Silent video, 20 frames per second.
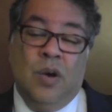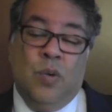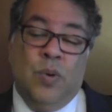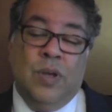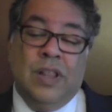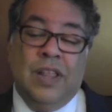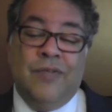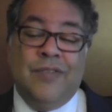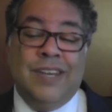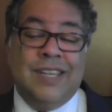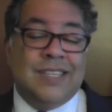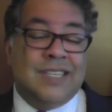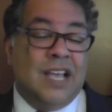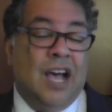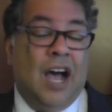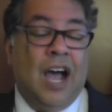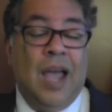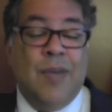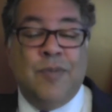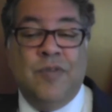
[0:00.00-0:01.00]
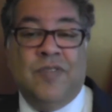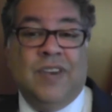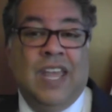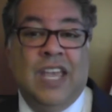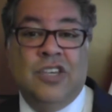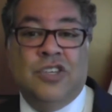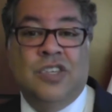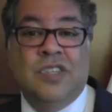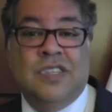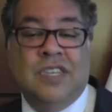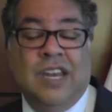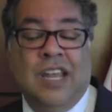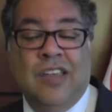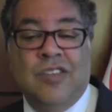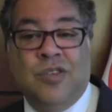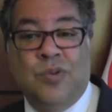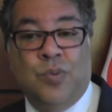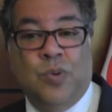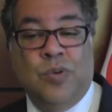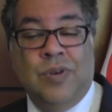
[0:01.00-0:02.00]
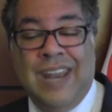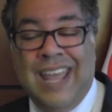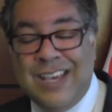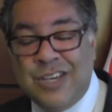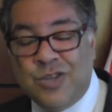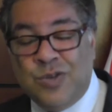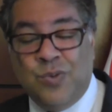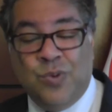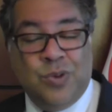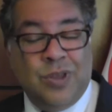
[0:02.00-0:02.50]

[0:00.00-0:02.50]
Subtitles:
We live in a time of nation-to-nation